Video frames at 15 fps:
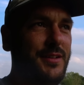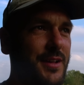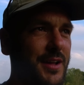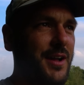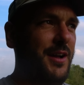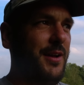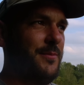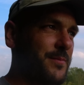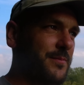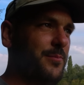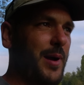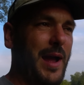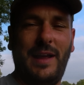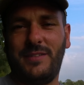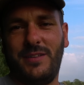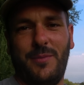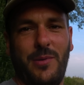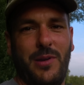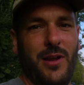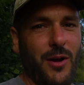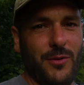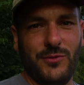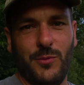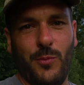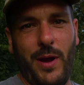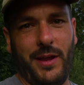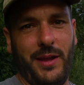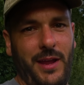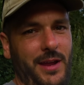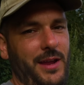um, packed up loads of
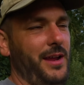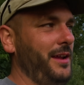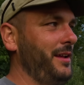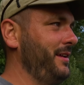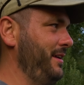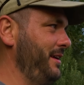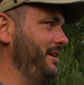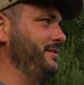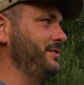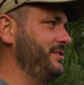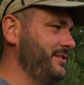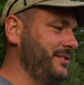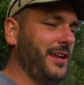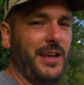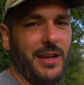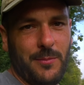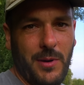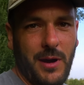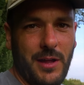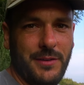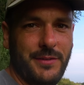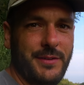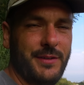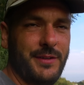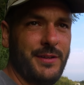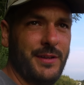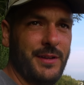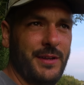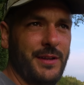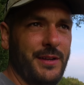wet gear in sticky mud.
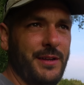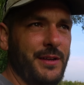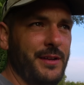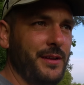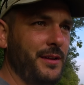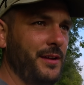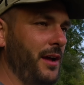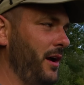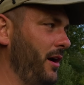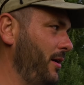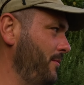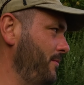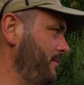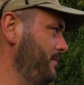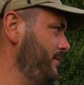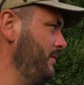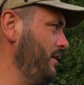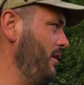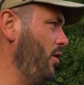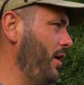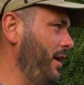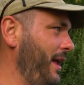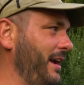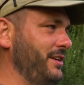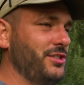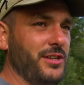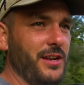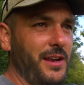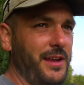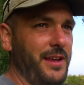Um, I'd
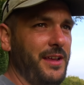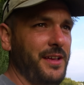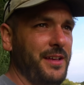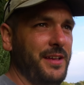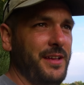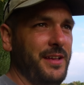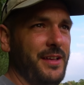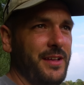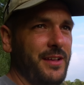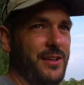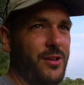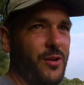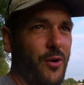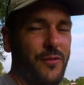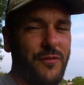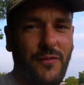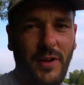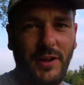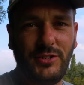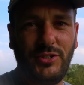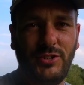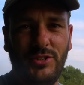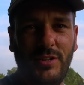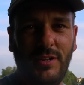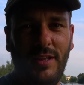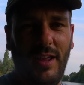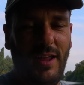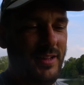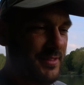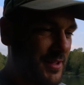actually got a fish,
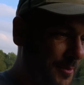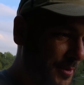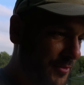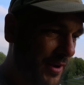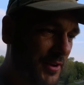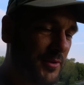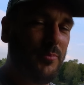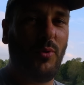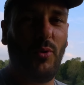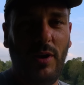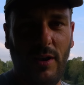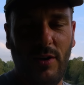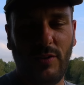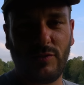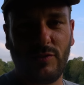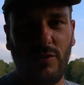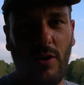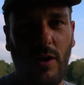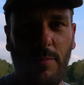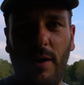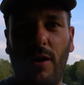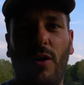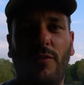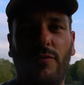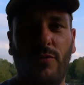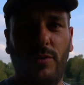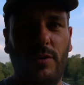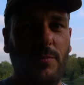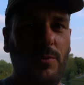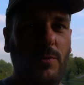it dummy round the buoy last night about half
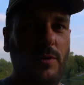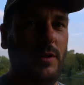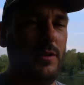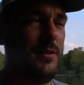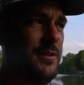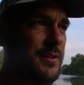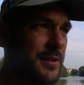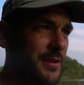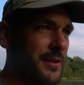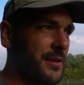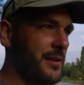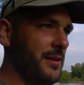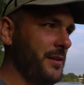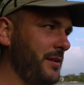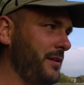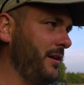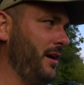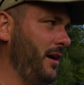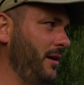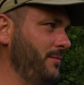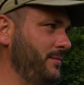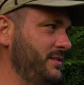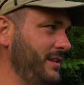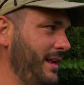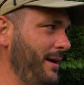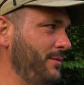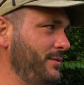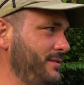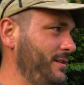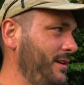four in the morning. Um, so
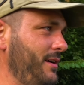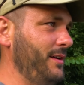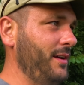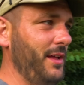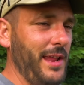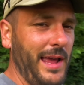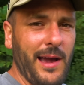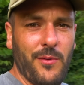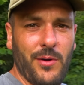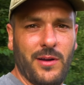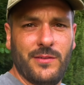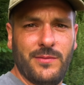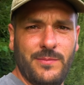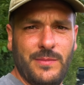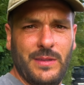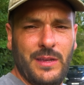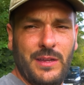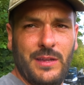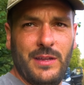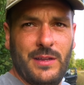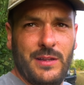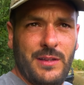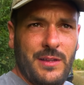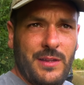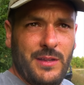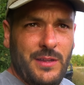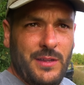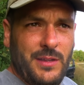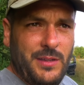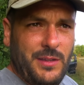that was uh, an hour
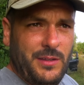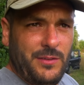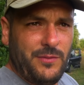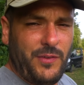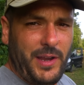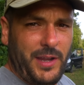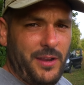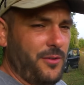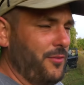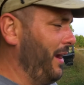fanning